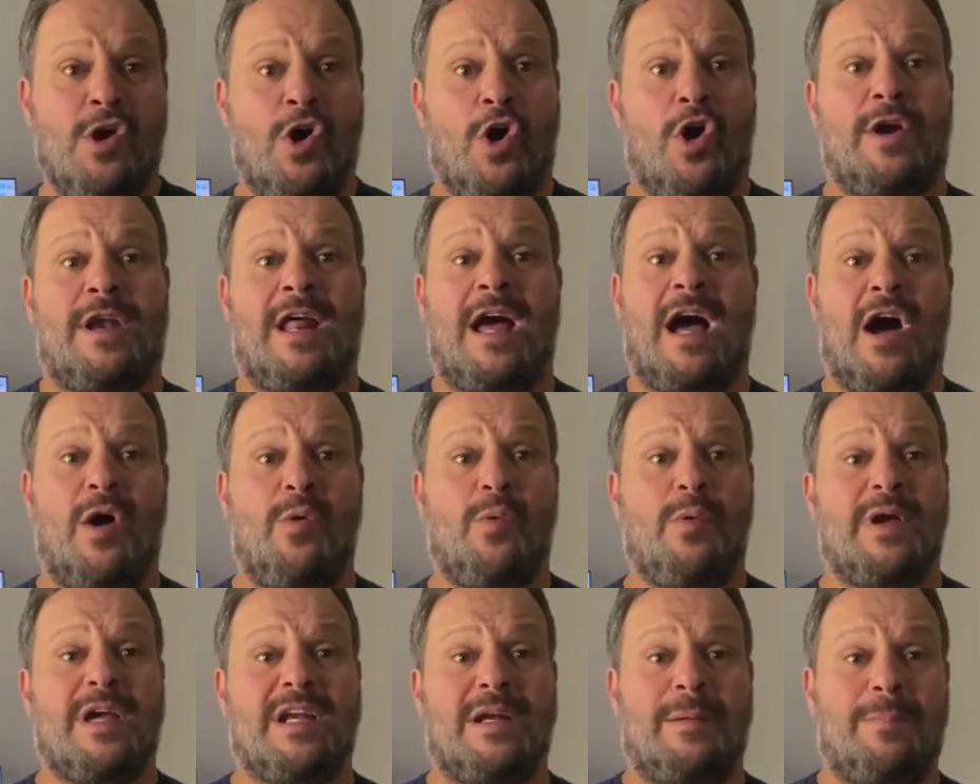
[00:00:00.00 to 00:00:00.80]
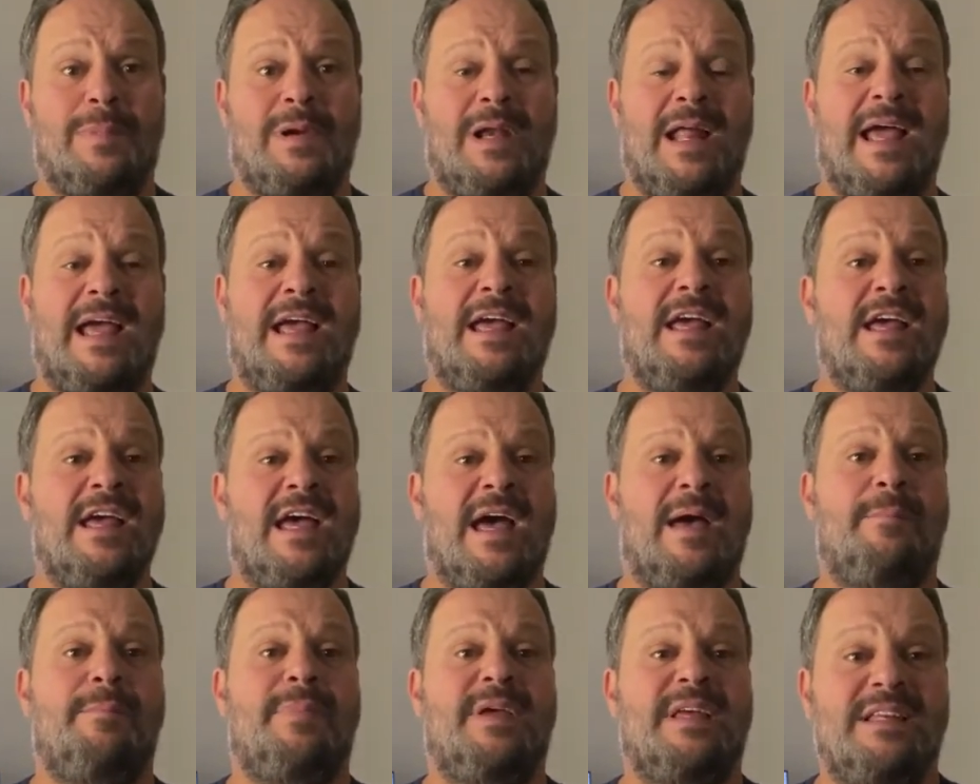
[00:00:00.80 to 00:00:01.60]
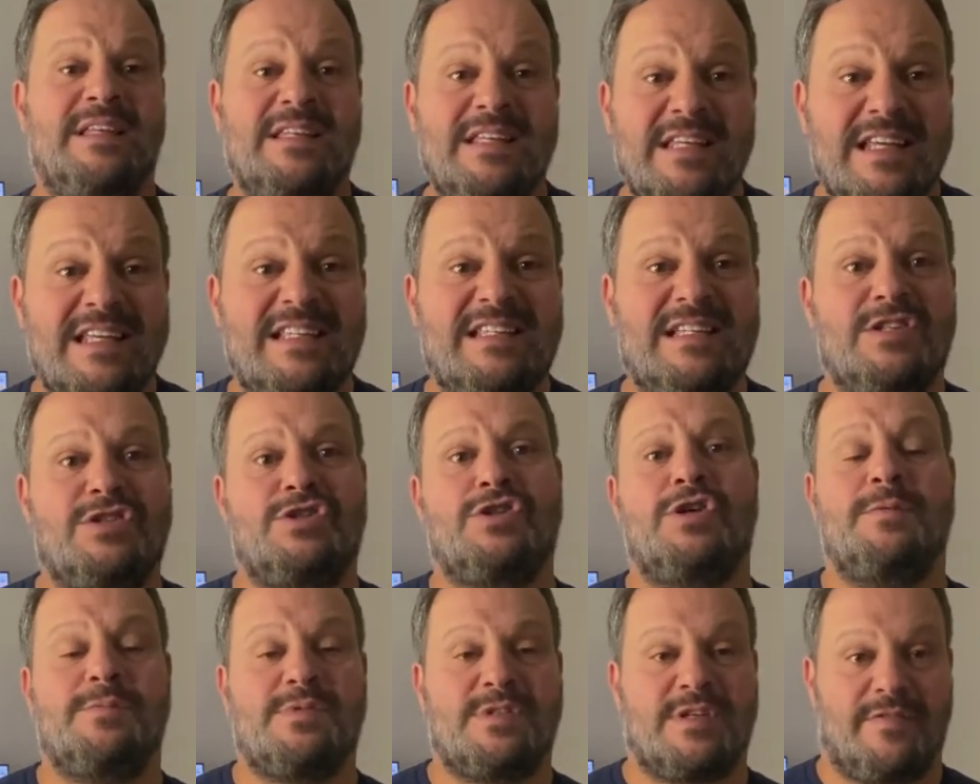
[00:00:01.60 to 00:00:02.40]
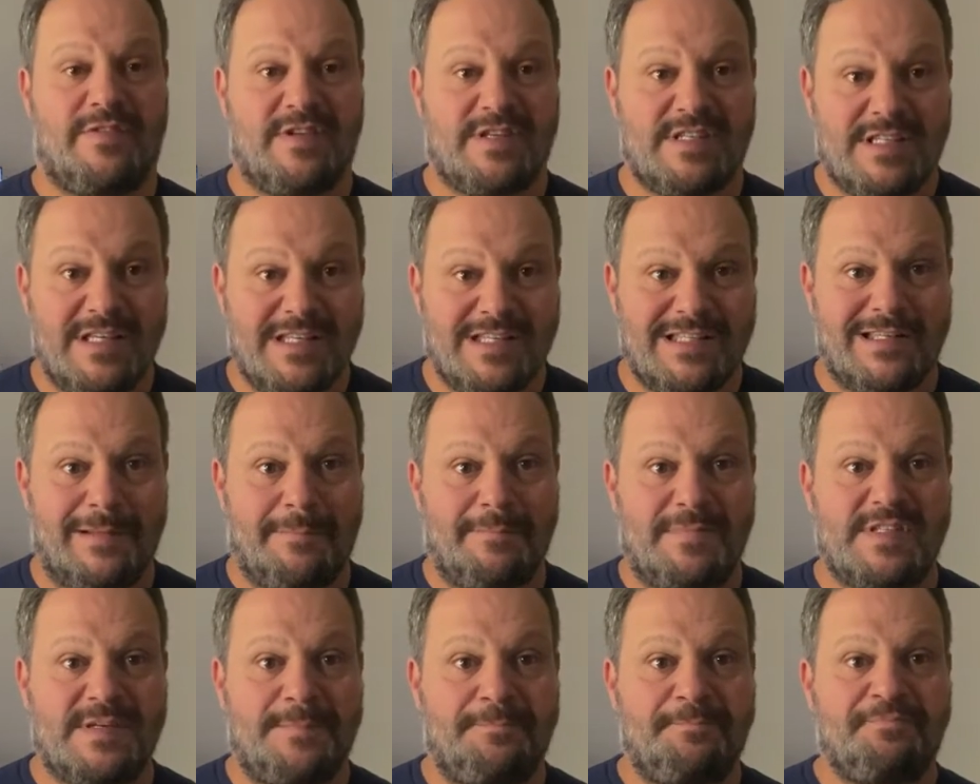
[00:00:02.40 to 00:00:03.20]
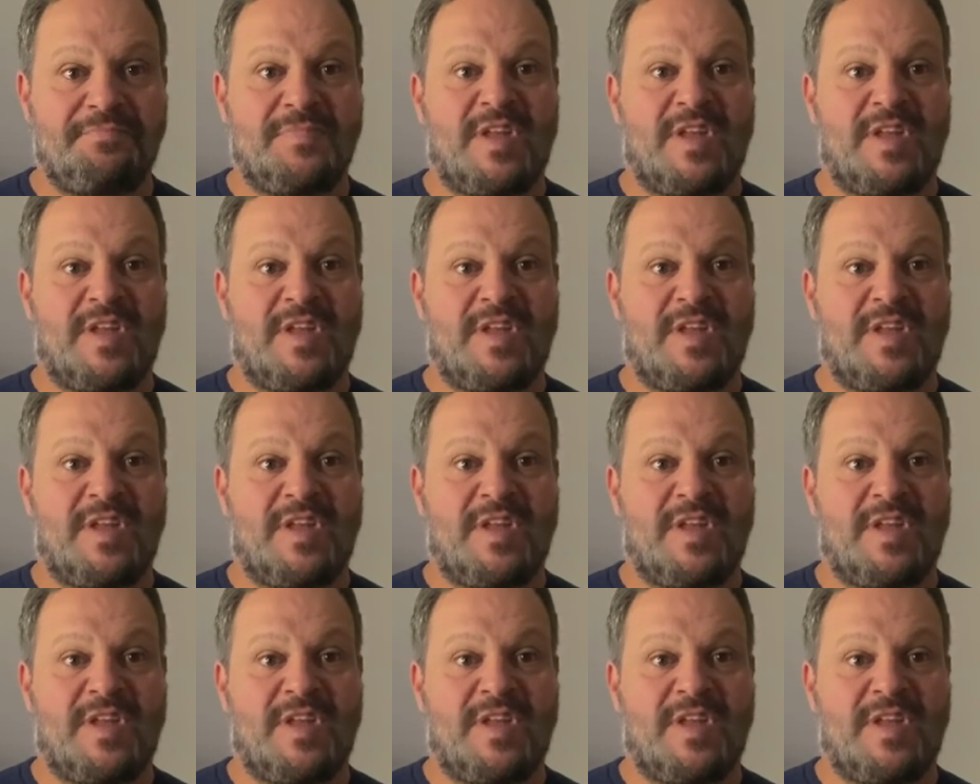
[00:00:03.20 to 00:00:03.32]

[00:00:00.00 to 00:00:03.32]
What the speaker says: on how we're going to play and be neat in terms of the systems.